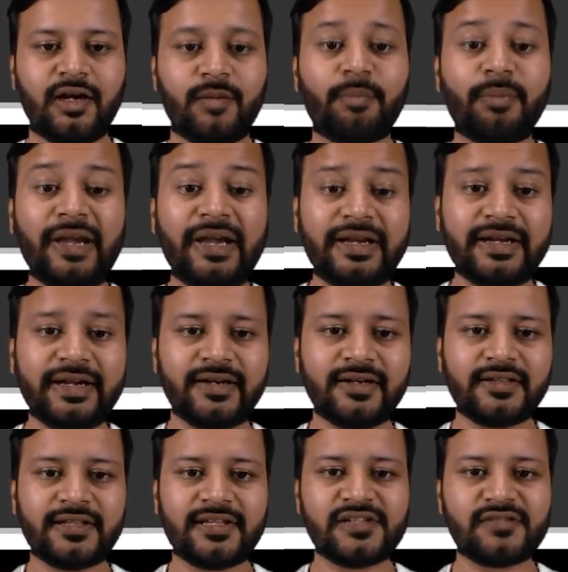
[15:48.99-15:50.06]

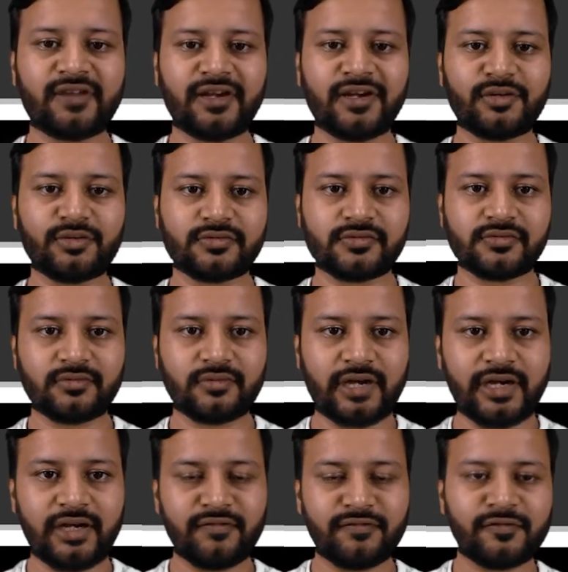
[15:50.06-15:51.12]
printed these values,
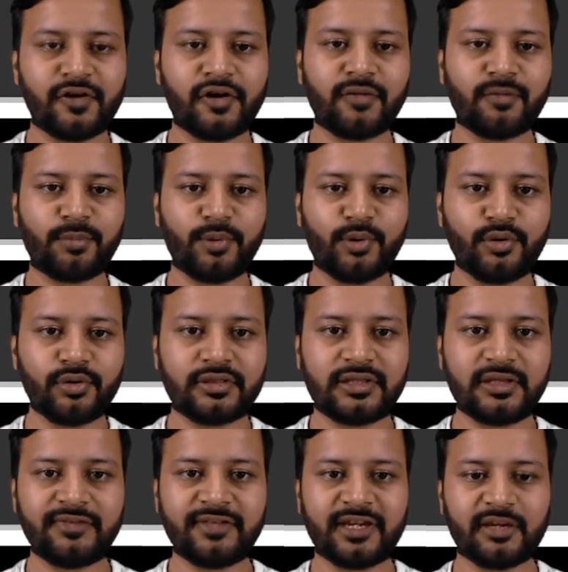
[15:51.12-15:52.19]
right, for both
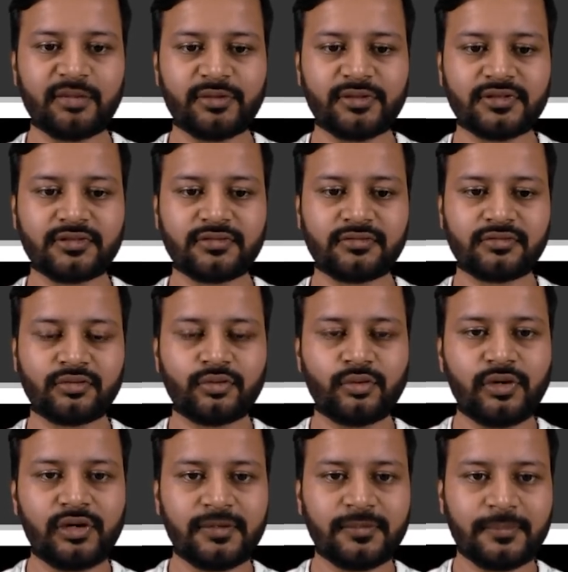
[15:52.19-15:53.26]
the variables. Cool.